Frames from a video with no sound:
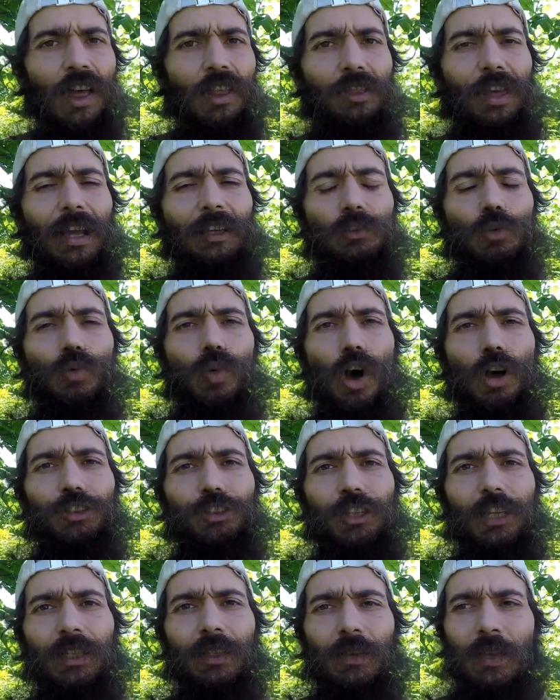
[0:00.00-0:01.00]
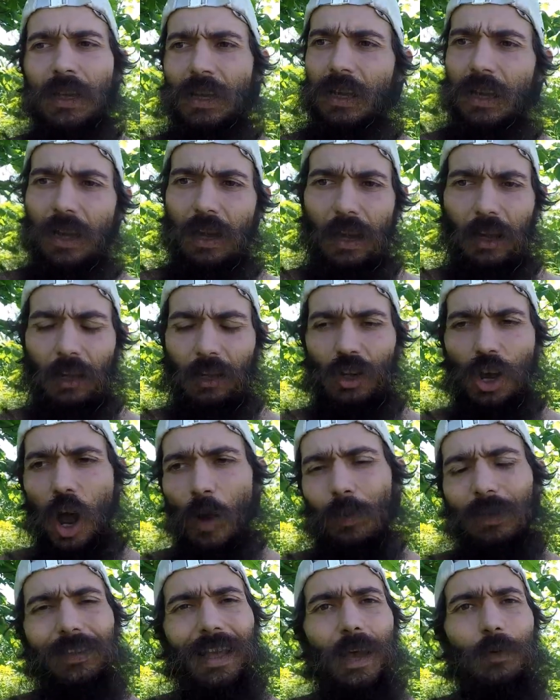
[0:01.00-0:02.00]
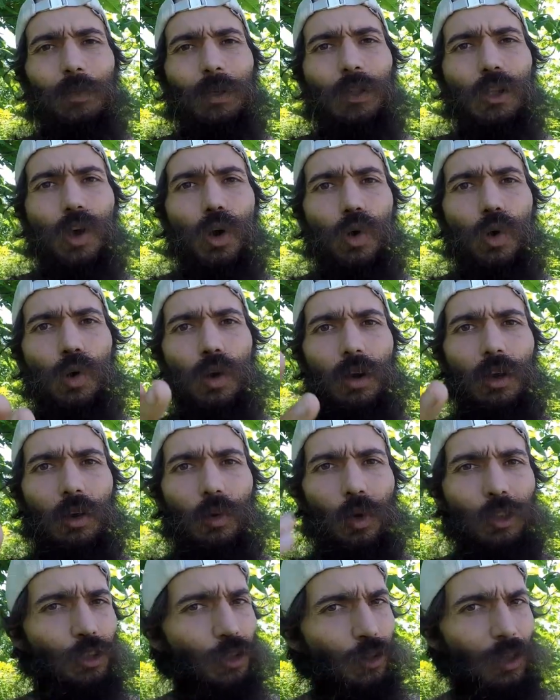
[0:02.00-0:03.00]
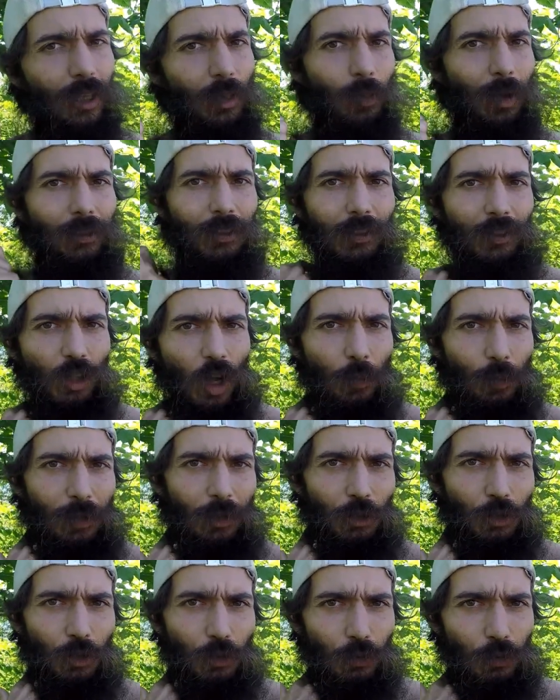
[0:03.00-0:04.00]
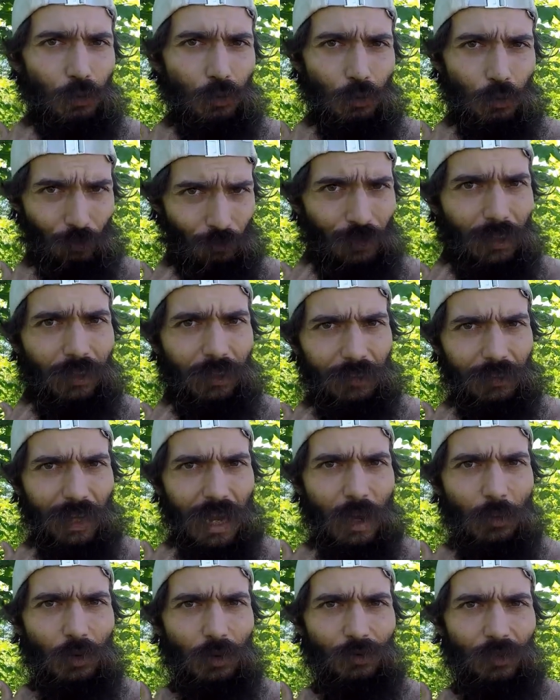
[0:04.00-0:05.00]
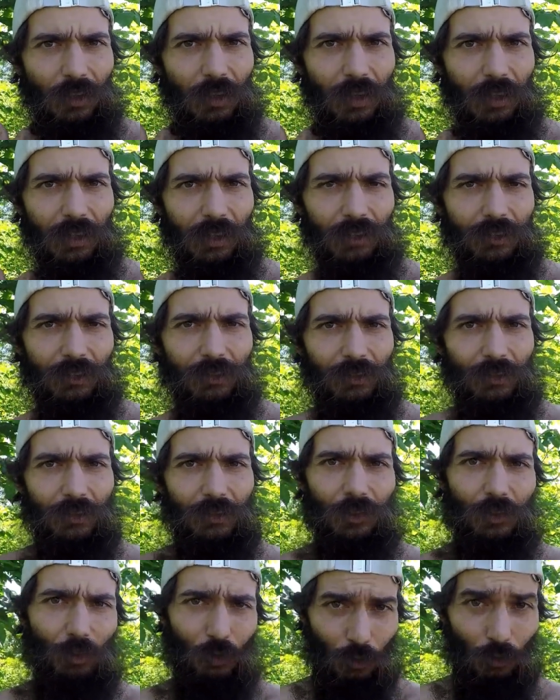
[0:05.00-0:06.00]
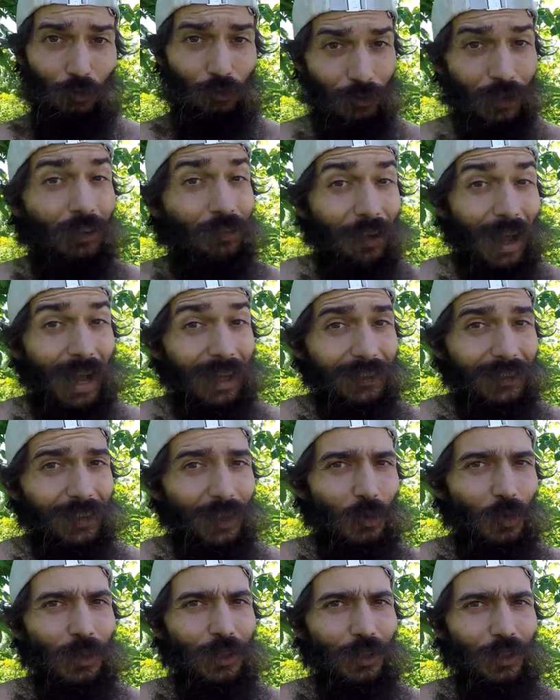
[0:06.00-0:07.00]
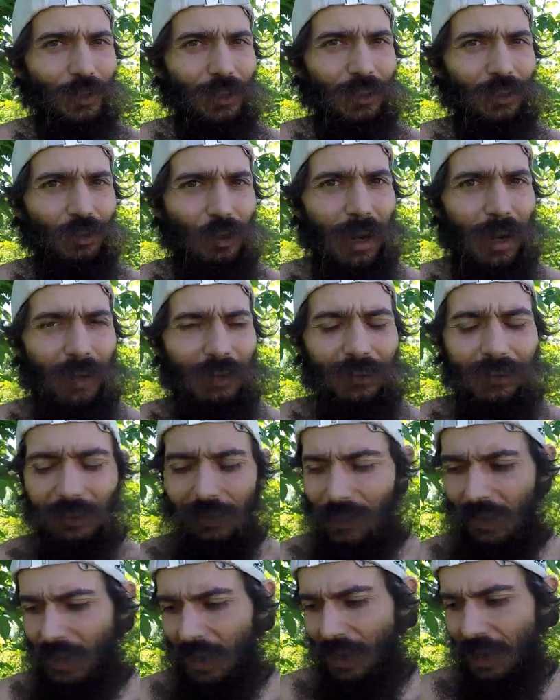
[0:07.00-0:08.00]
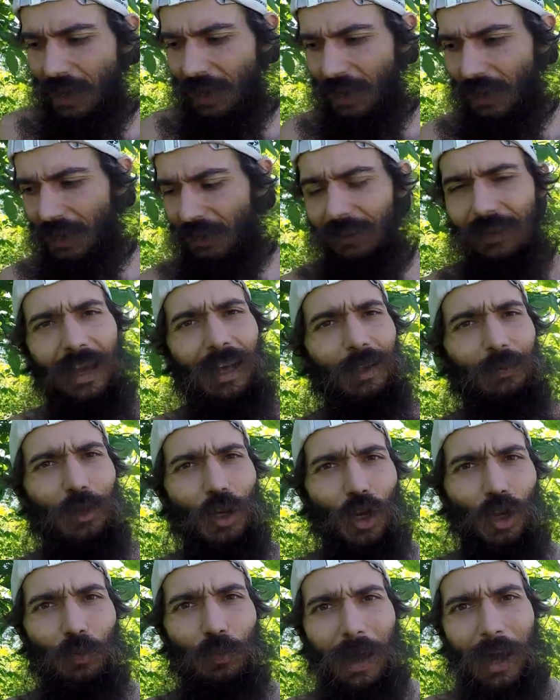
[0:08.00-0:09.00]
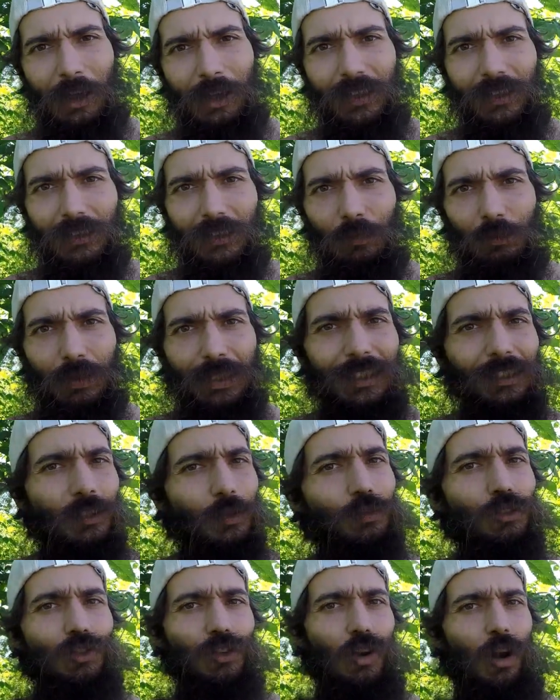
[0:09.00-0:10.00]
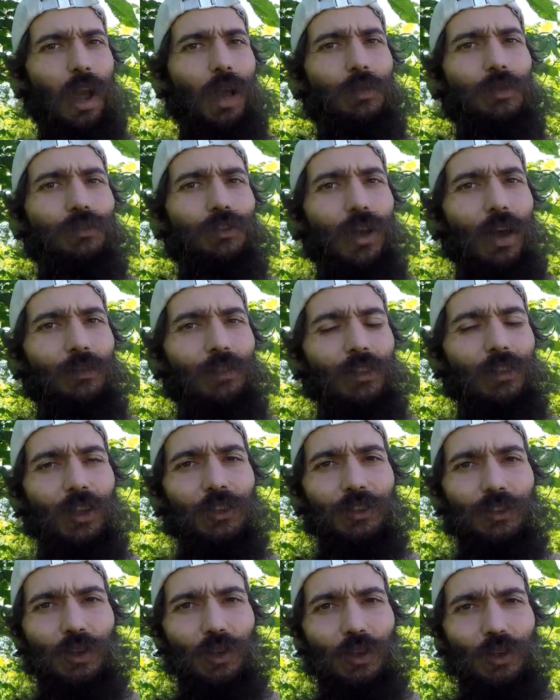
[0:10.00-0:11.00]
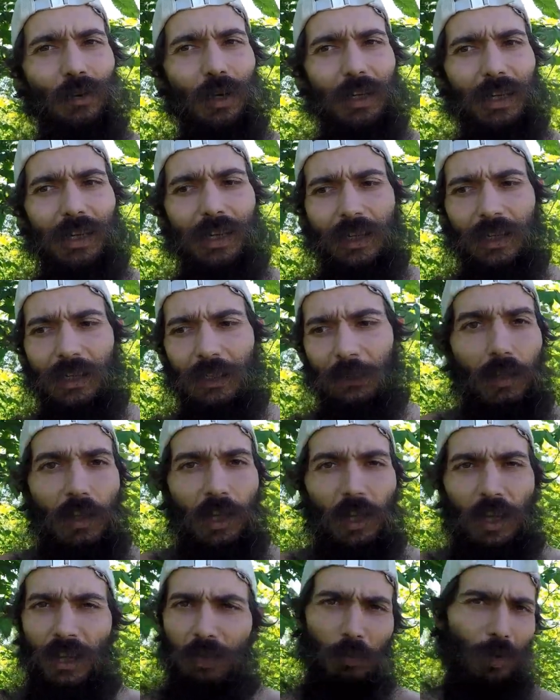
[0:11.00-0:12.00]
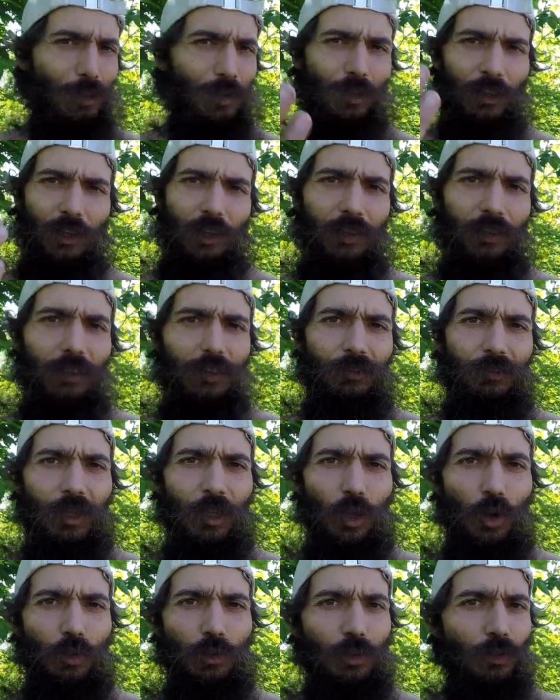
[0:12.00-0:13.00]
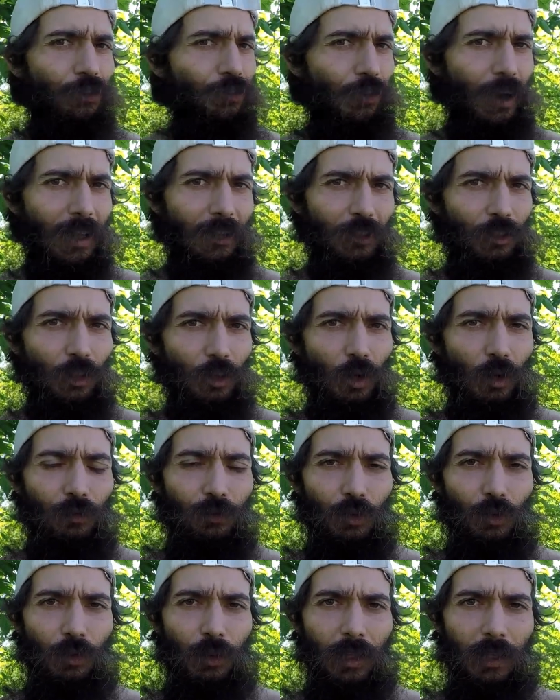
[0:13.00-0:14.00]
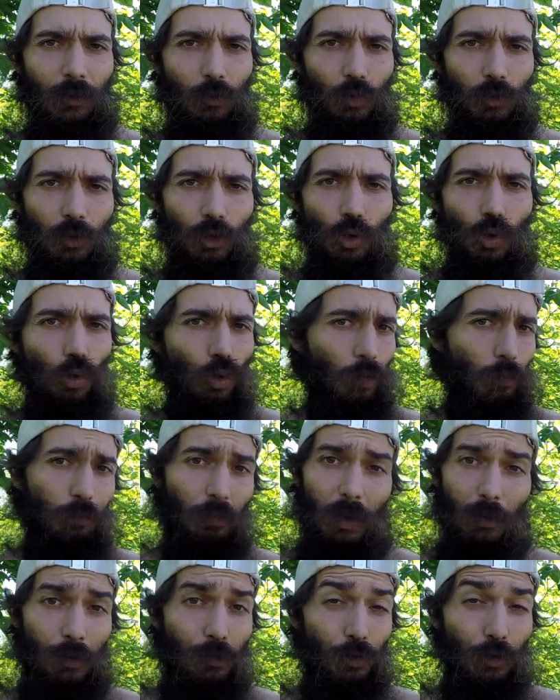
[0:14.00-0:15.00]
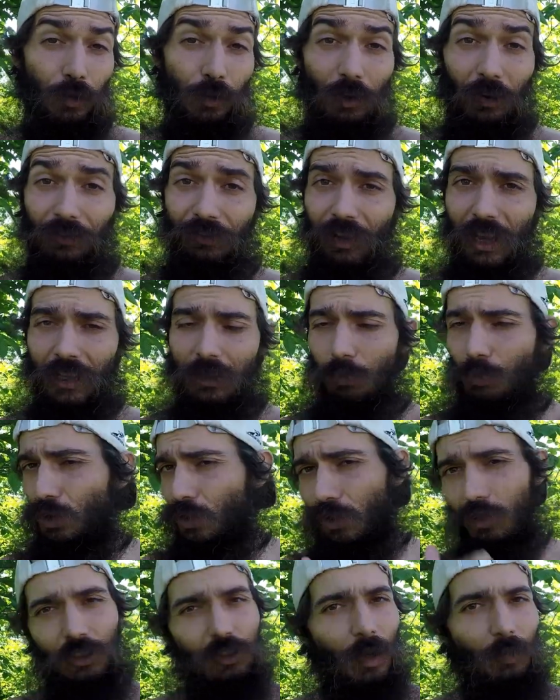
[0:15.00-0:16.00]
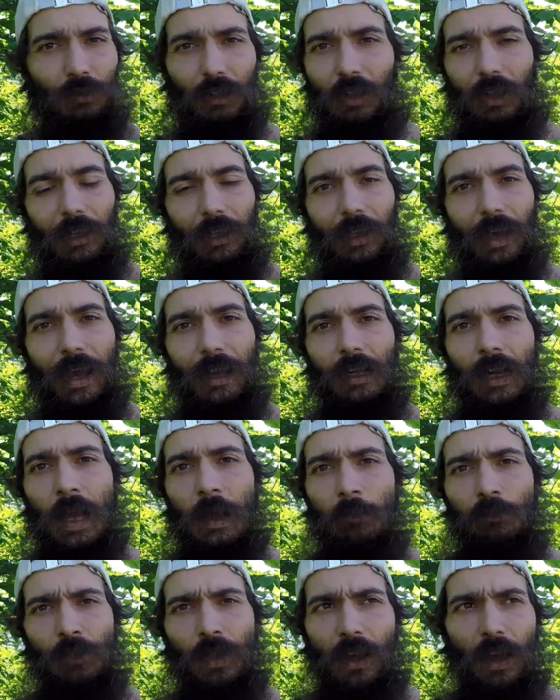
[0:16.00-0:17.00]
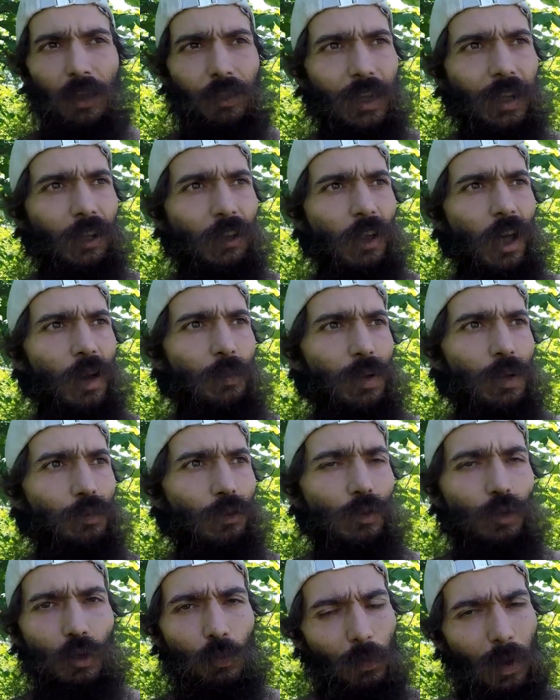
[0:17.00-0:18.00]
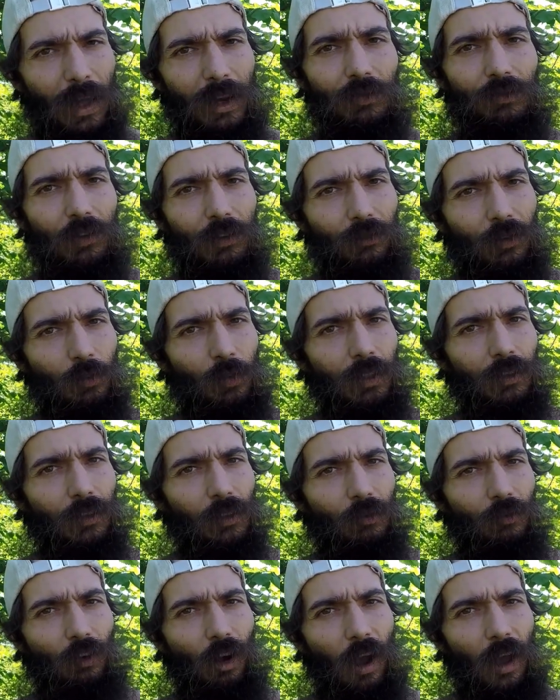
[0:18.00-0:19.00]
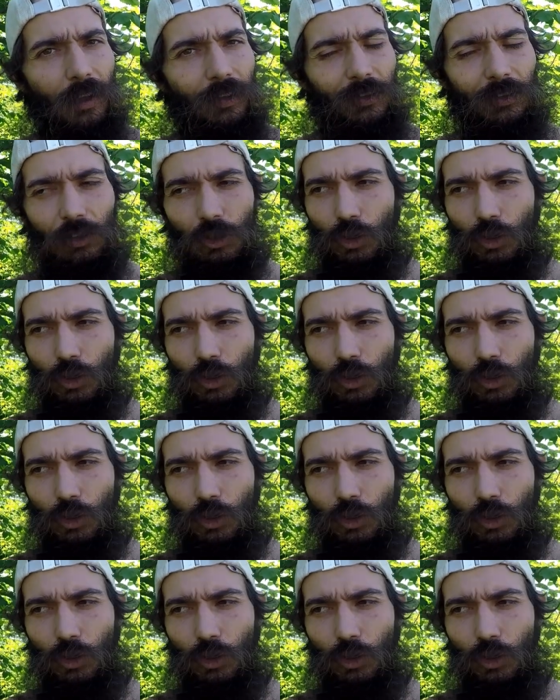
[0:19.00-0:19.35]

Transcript: Thanks for watching. Uh, comment down below uh, what you think about this topic. Do you do you feel the same? Do you feel like it's do you feel faster when you're on the trails? Uh, tell me all about it. Please subscribe if you haven't done so already, and maybe share this video with your friends. You know, if you think it was cool, maybe put it on Facebook or something like that. I think a lot of people could benefit from this advice.